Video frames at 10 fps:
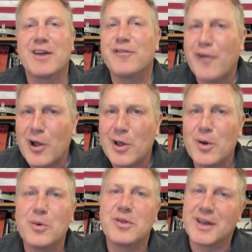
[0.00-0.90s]
and
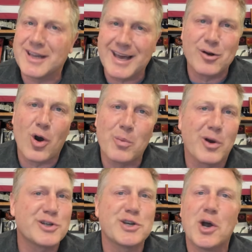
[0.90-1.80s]
follow the Ken
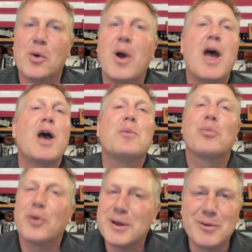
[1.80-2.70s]
Harbaugh Show
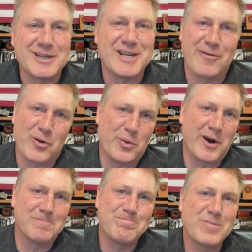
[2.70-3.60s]
pretty much everywhere.